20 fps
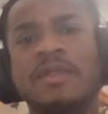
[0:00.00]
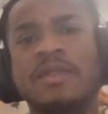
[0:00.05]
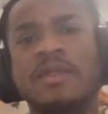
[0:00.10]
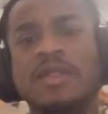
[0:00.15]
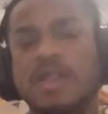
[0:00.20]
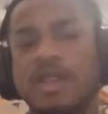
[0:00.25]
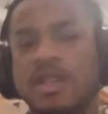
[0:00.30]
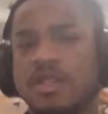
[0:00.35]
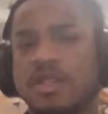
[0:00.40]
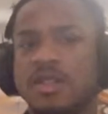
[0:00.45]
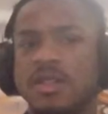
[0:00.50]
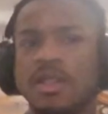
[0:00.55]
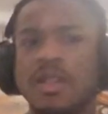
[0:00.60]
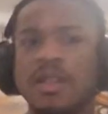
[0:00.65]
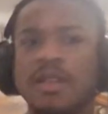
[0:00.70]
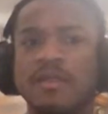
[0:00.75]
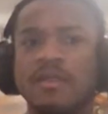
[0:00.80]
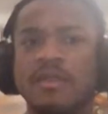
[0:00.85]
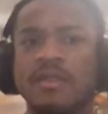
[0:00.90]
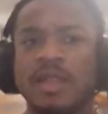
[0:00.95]
So I just
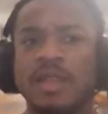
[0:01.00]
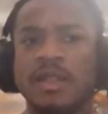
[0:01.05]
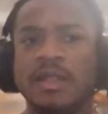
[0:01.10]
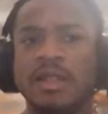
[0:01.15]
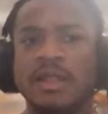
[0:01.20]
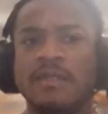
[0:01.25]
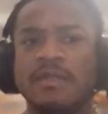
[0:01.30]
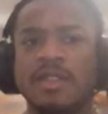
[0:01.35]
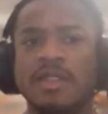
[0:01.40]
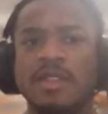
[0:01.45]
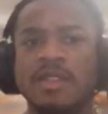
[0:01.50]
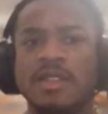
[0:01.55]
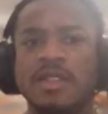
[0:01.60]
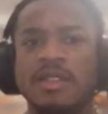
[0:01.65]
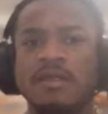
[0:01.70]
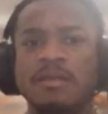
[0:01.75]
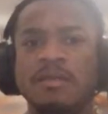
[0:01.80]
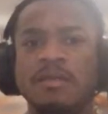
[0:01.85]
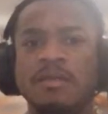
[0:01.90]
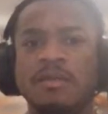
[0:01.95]
left. I left the
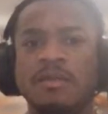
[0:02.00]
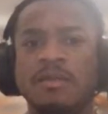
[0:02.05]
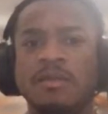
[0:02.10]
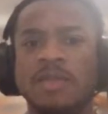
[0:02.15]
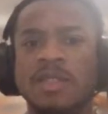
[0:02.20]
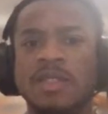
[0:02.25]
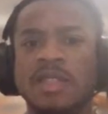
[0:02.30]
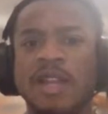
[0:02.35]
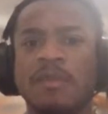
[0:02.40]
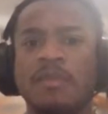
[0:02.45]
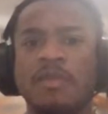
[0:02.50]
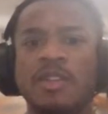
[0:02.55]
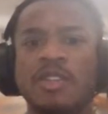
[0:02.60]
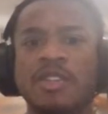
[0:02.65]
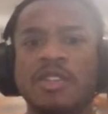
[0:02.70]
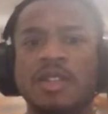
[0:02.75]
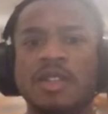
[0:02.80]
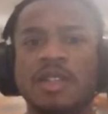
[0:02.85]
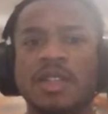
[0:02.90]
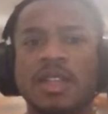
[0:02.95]
gym, stopped
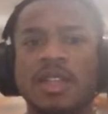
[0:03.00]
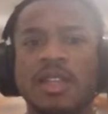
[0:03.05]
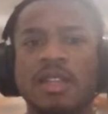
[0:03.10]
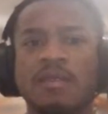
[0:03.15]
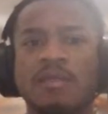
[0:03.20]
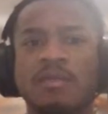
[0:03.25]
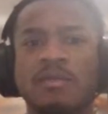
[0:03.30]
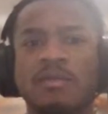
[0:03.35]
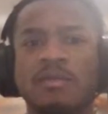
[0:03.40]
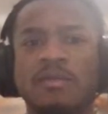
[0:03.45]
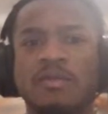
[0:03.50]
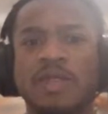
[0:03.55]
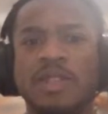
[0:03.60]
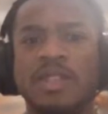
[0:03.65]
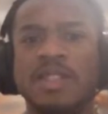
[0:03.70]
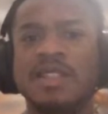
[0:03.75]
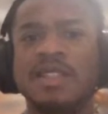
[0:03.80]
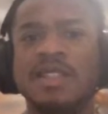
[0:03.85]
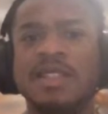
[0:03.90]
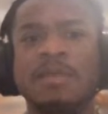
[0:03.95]
watching the game, went to
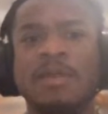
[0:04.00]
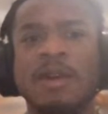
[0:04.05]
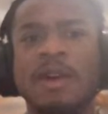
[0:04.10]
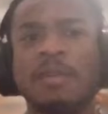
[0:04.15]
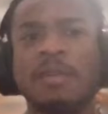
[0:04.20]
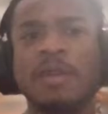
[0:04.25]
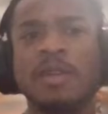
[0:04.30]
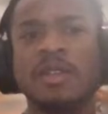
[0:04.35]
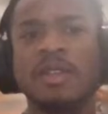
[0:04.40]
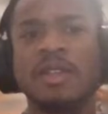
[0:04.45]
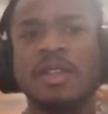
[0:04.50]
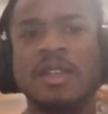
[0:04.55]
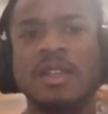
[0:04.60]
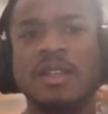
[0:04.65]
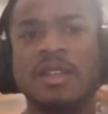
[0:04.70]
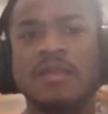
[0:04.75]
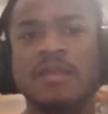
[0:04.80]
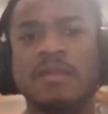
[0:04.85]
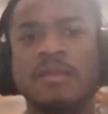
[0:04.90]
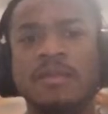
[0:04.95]
sleep, hopped on the
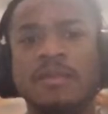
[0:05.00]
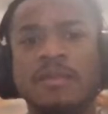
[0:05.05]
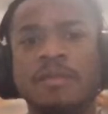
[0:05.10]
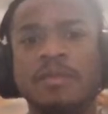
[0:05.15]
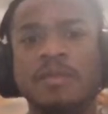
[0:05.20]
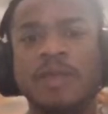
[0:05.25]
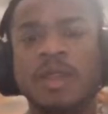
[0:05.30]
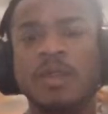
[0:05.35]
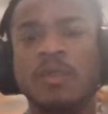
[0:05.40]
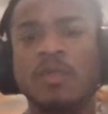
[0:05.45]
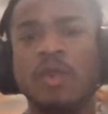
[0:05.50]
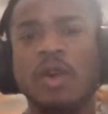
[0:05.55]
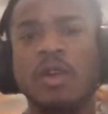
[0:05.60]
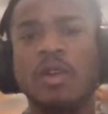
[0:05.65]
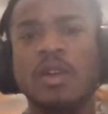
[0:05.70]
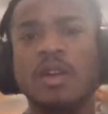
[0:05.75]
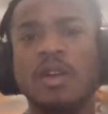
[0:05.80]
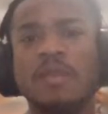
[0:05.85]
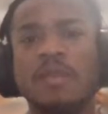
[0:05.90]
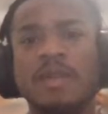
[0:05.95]
game, woke
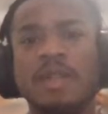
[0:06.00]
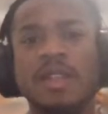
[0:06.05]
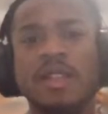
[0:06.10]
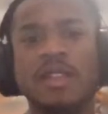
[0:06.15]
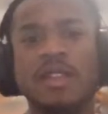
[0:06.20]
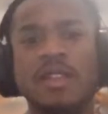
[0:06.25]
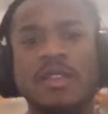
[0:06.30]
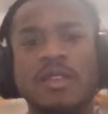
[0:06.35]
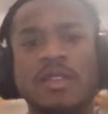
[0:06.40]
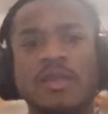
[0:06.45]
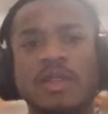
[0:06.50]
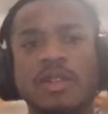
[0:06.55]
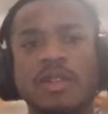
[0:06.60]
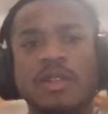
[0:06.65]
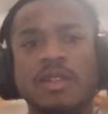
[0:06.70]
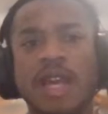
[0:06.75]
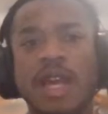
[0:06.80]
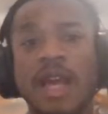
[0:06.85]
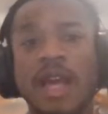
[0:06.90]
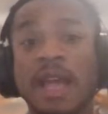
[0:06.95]
up, and the Thunder won.
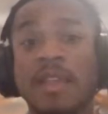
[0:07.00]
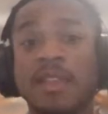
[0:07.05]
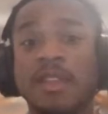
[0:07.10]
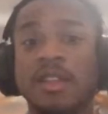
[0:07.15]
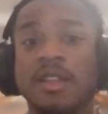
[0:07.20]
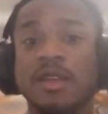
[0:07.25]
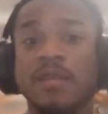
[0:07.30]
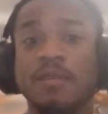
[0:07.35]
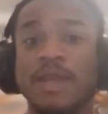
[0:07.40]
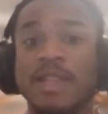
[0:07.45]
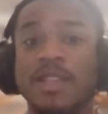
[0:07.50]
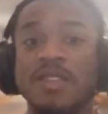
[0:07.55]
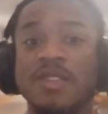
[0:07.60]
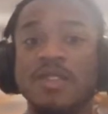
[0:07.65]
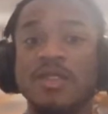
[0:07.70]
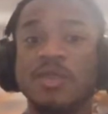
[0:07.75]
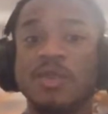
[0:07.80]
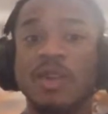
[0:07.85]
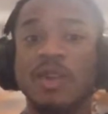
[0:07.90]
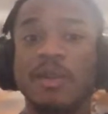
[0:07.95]
I thought the
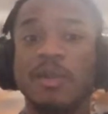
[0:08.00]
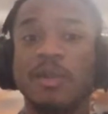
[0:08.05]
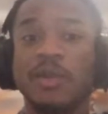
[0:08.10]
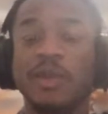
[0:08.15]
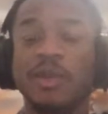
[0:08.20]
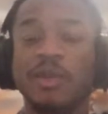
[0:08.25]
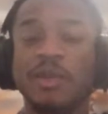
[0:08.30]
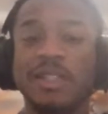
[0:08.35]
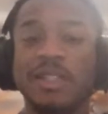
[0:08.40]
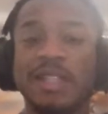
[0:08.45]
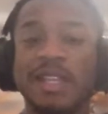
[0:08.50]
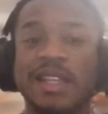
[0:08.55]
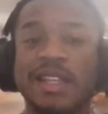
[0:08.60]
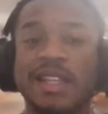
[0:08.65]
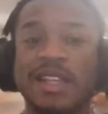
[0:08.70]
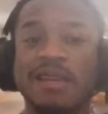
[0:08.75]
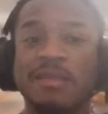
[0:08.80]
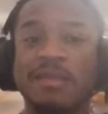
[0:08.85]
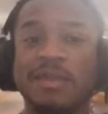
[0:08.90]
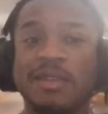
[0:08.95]
Pacers were up 3-1 that
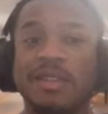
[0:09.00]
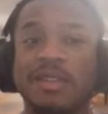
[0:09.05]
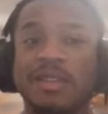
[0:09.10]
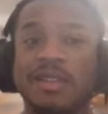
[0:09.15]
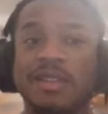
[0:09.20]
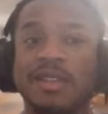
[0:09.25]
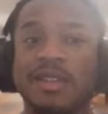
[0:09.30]
night, bro.